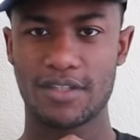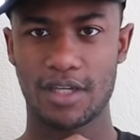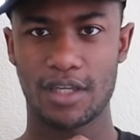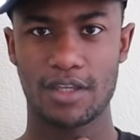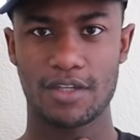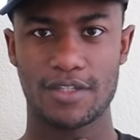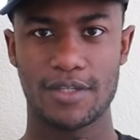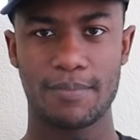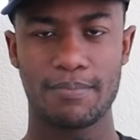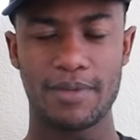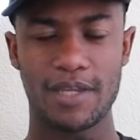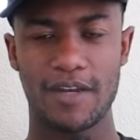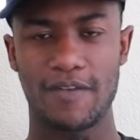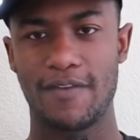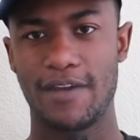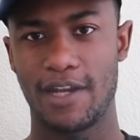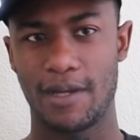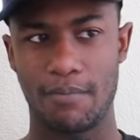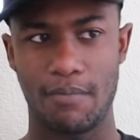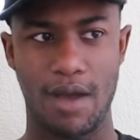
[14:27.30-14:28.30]
can tell there's a bit of
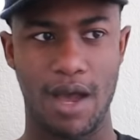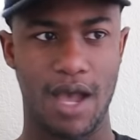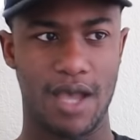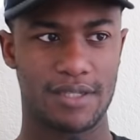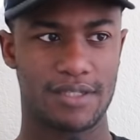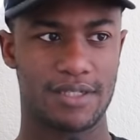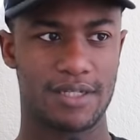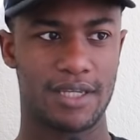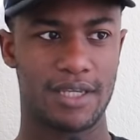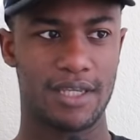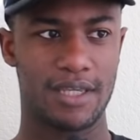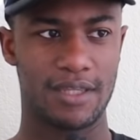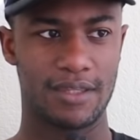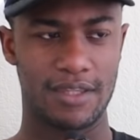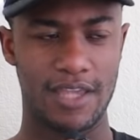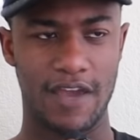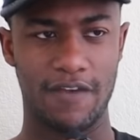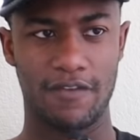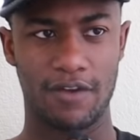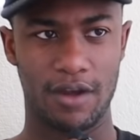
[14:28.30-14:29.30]
animosity in
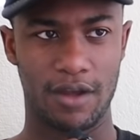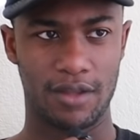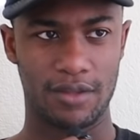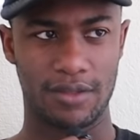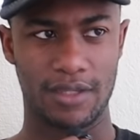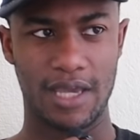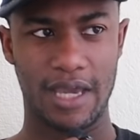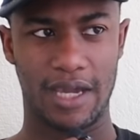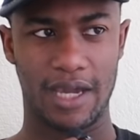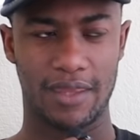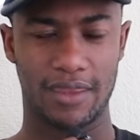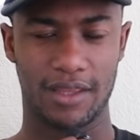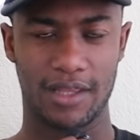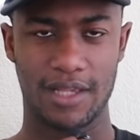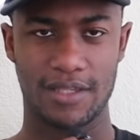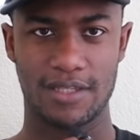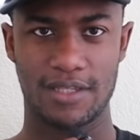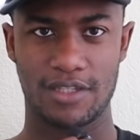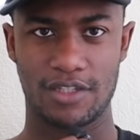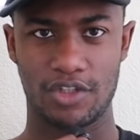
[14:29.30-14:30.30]
Devin on Deck, I think
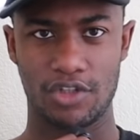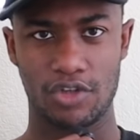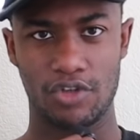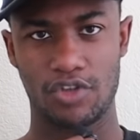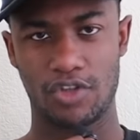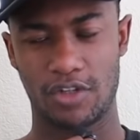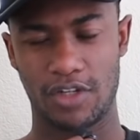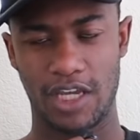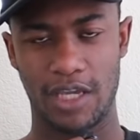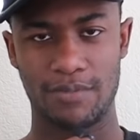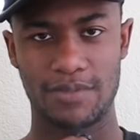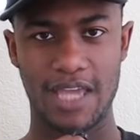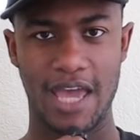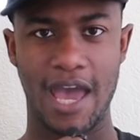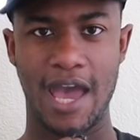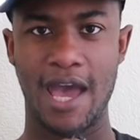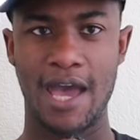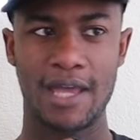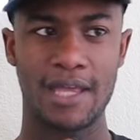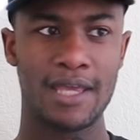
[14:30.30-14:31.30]
that's his username's
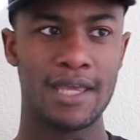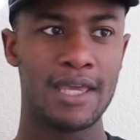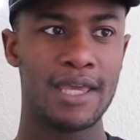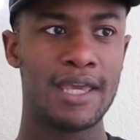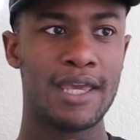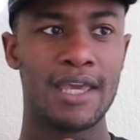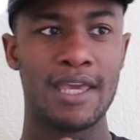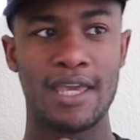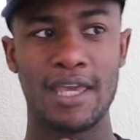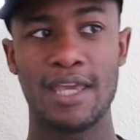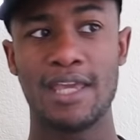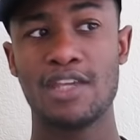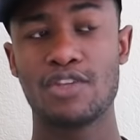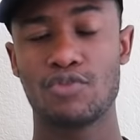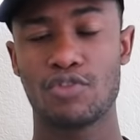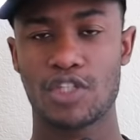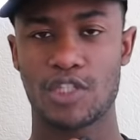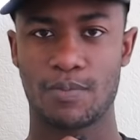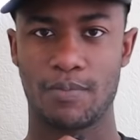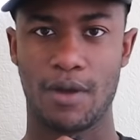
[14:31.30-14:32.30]
at,
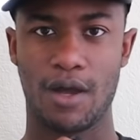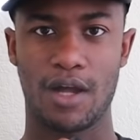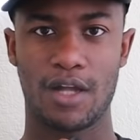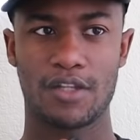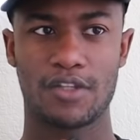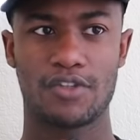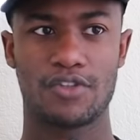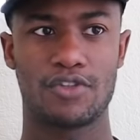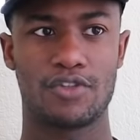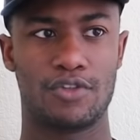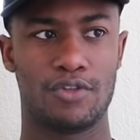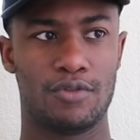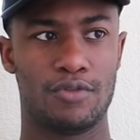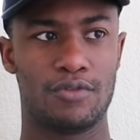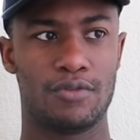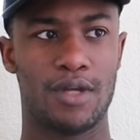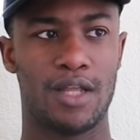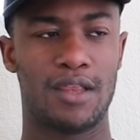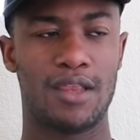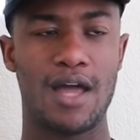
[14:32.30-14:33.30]
his response
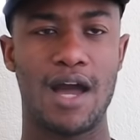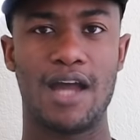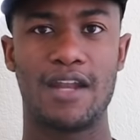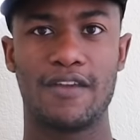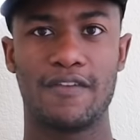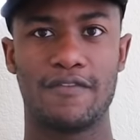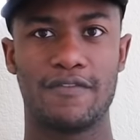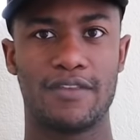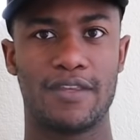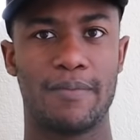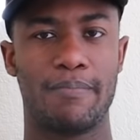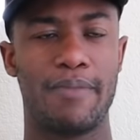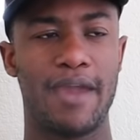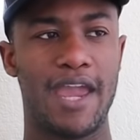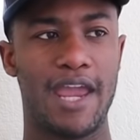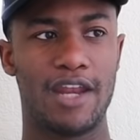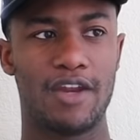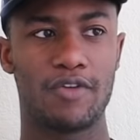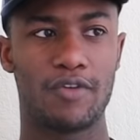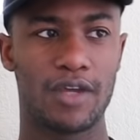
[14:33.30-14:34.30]
to a lot of the
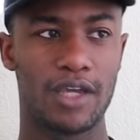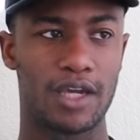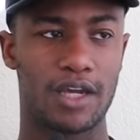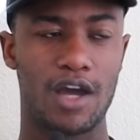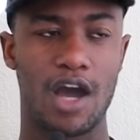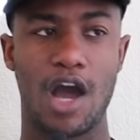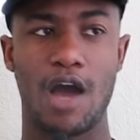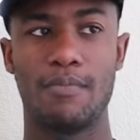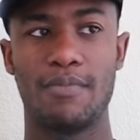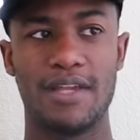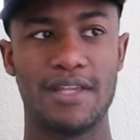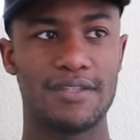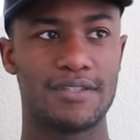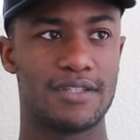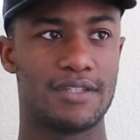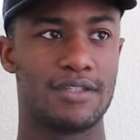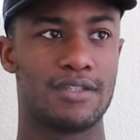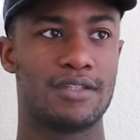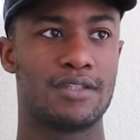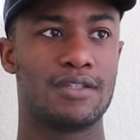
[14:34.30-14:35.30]
pandering
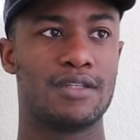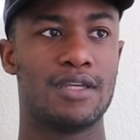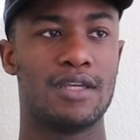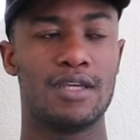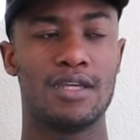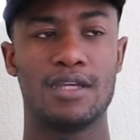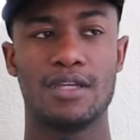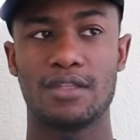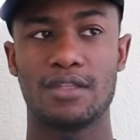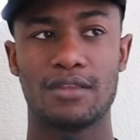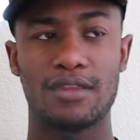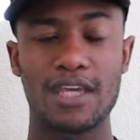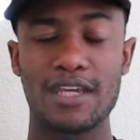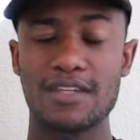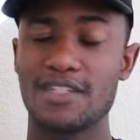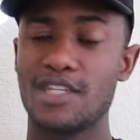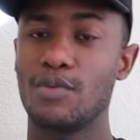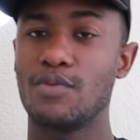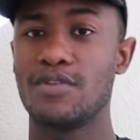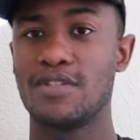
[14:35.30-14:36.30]
comments and
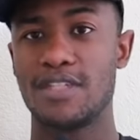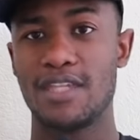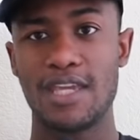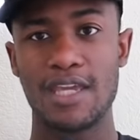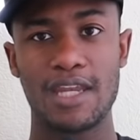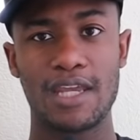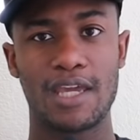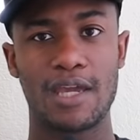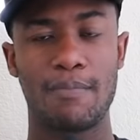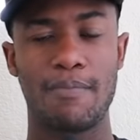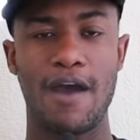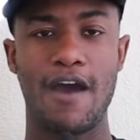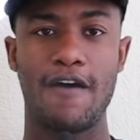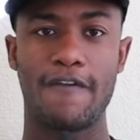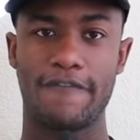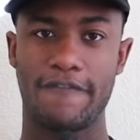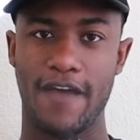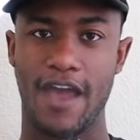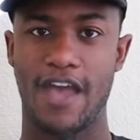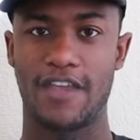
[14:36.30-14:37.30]
things he was getting
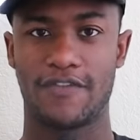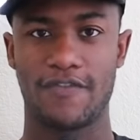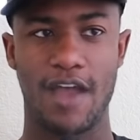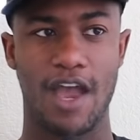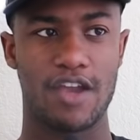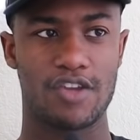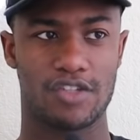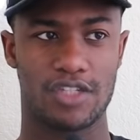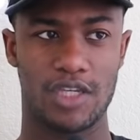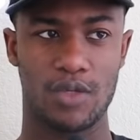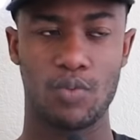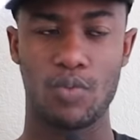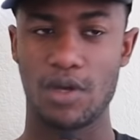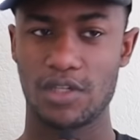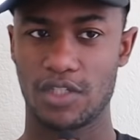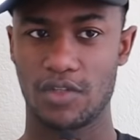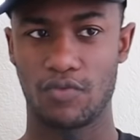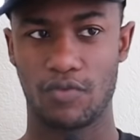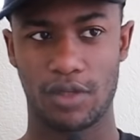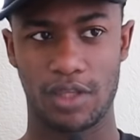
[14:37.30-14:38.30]
about fast fashion. He
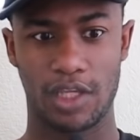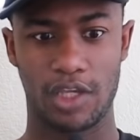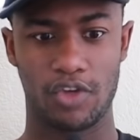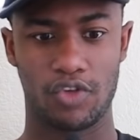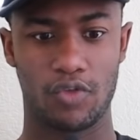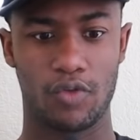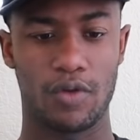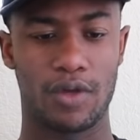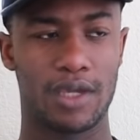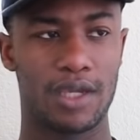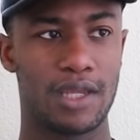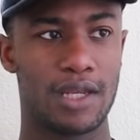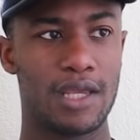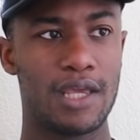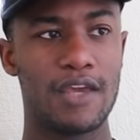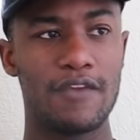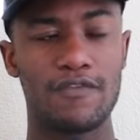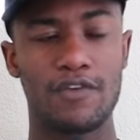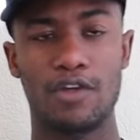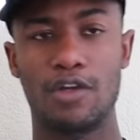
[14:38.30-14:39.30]
wasn't really enjoying it.
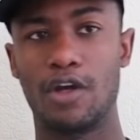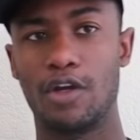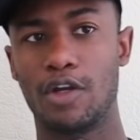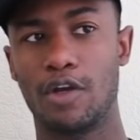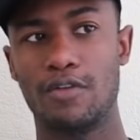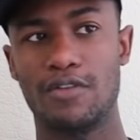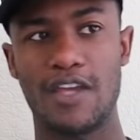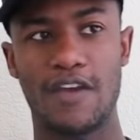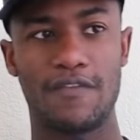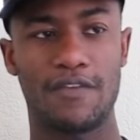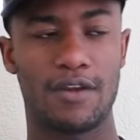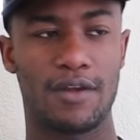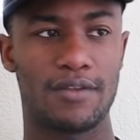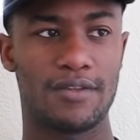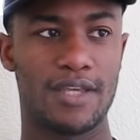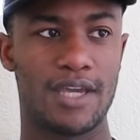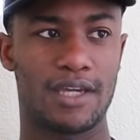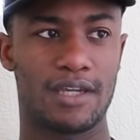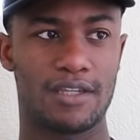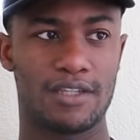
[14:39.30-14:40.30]
If you don't know, Devin on
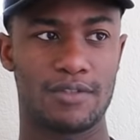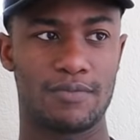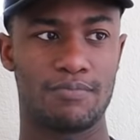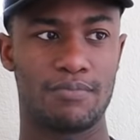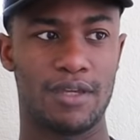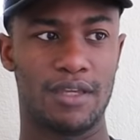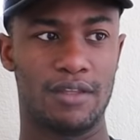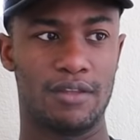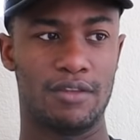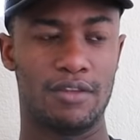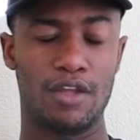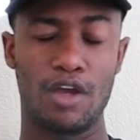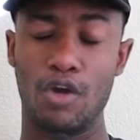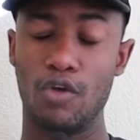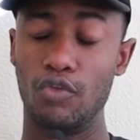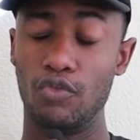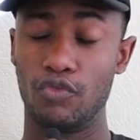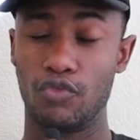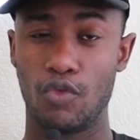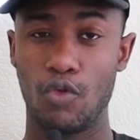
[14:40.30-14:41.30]
Deck has been
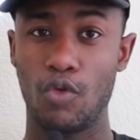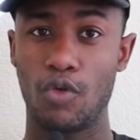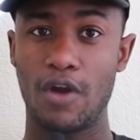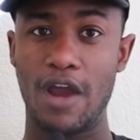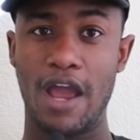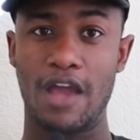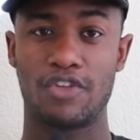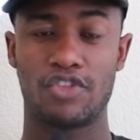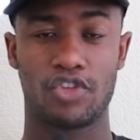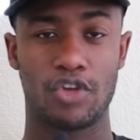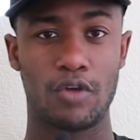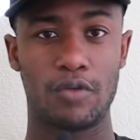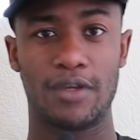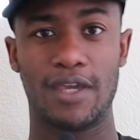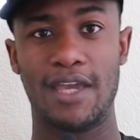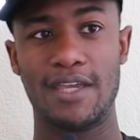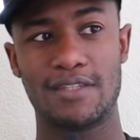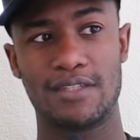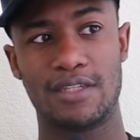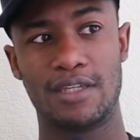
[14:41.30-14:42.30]
known for
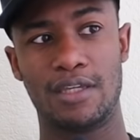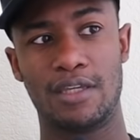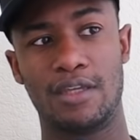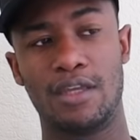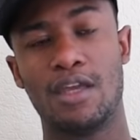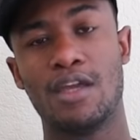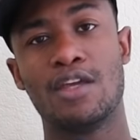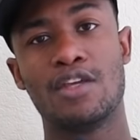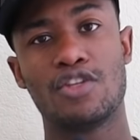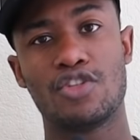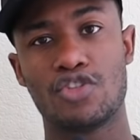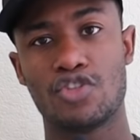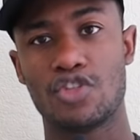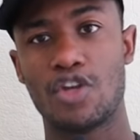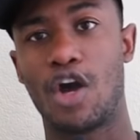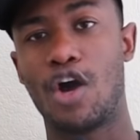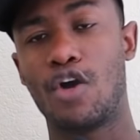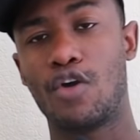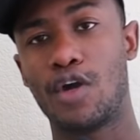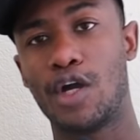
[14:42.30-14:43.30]
showcasing
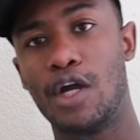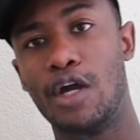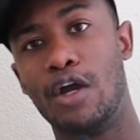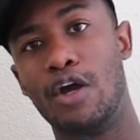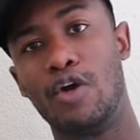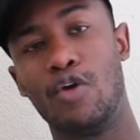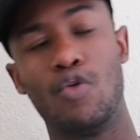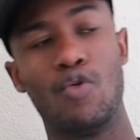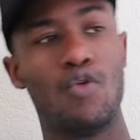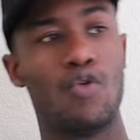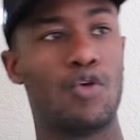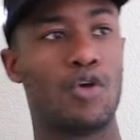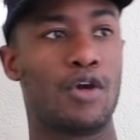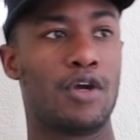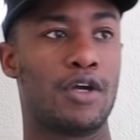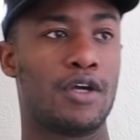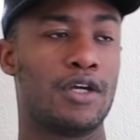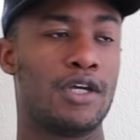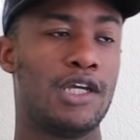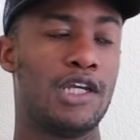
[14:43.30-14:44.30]
Zara
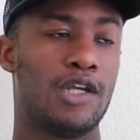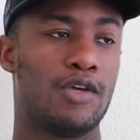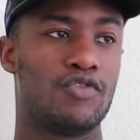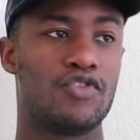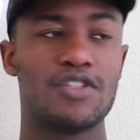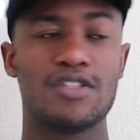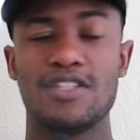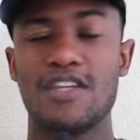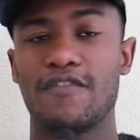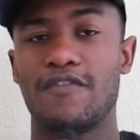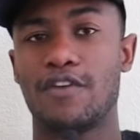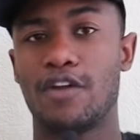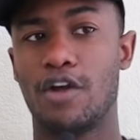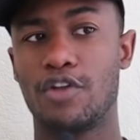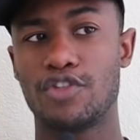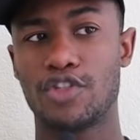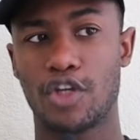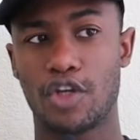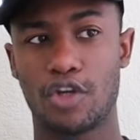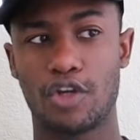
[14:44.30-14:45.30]
or, you know, just different
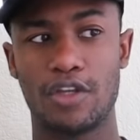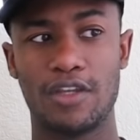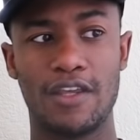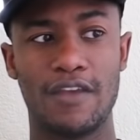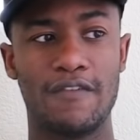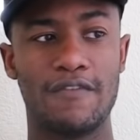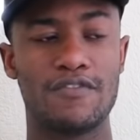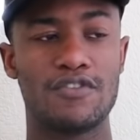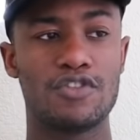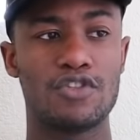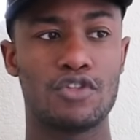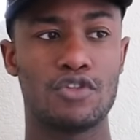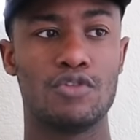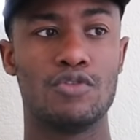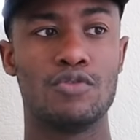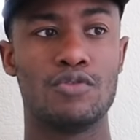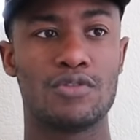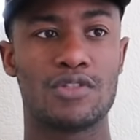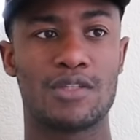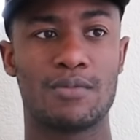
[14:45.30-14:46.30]
alternatives
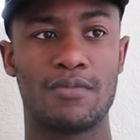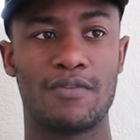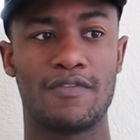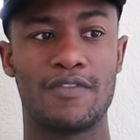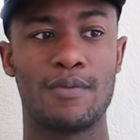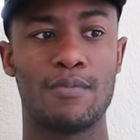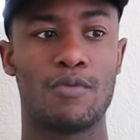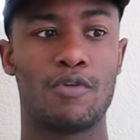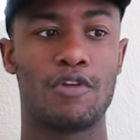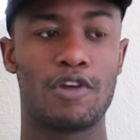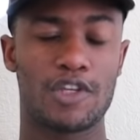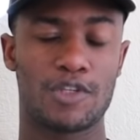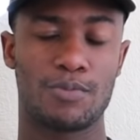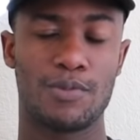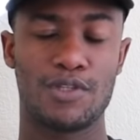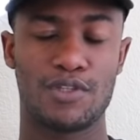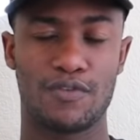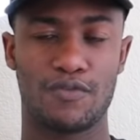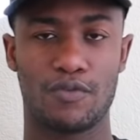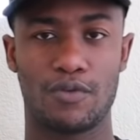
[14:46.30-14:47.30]
to some of the more
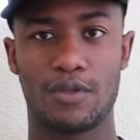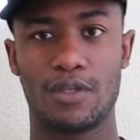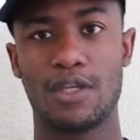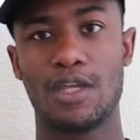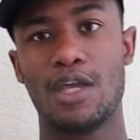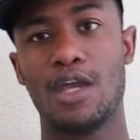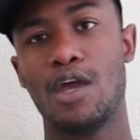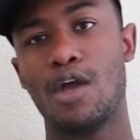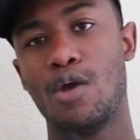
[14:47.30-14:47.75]
expensive ones.